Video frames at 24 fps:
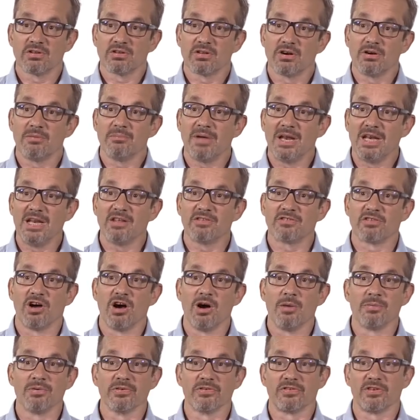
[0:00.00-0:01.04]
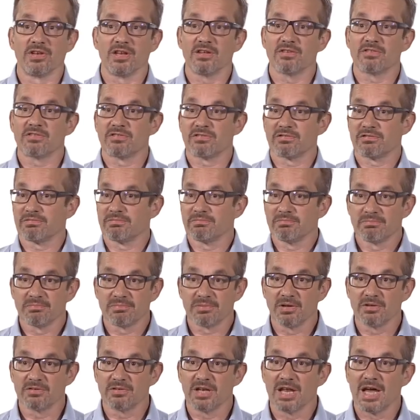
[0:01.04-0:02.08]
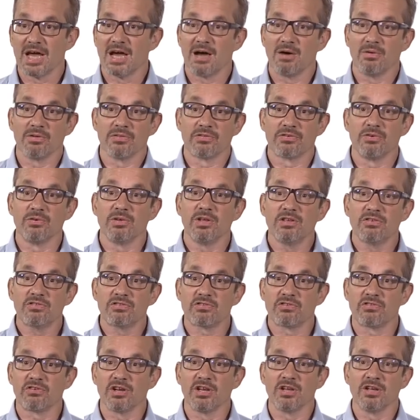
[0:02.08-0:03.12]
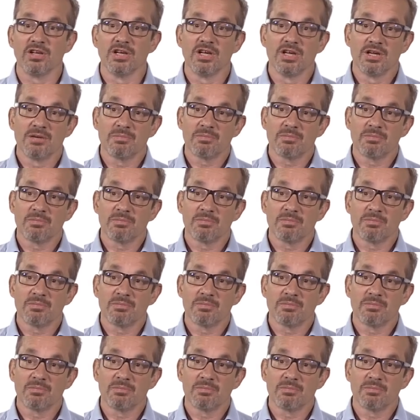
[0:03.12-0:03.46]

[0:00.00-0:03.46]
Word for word: There are many examples of this, both now and through history,